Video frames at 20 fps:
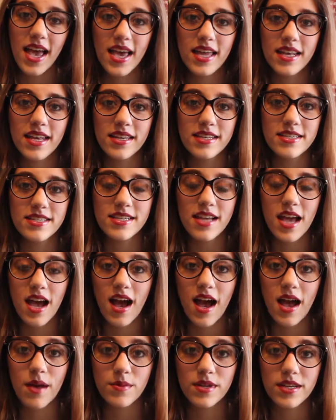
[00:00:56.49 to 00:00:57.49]
and
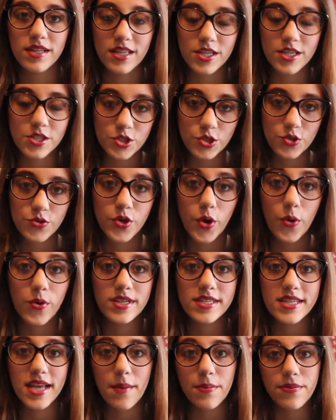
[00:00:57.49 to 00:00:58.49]
I'm going to let you go
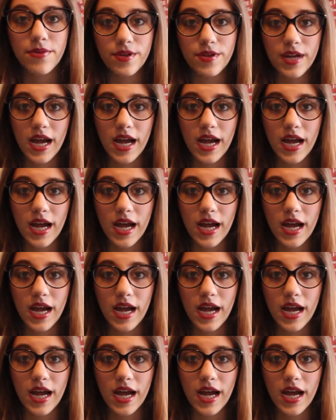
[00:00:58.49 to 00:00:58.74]
in depth on